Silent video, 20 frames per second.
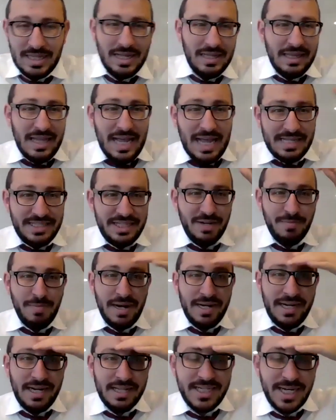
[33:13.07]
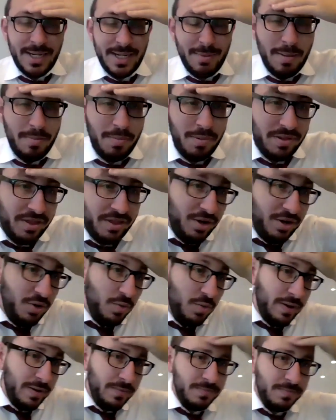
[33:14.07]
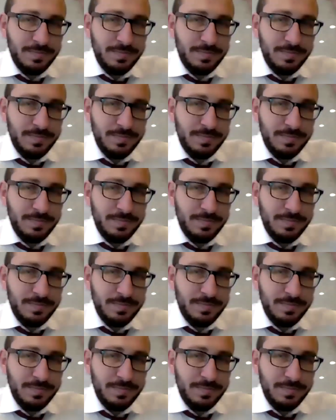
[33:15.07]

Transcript: Last year, my kids came up with a new one.